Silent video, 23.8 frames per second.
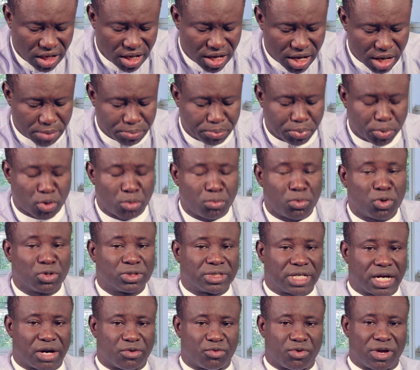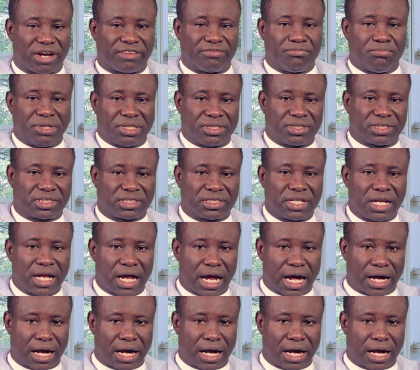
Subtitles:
a promo that we have built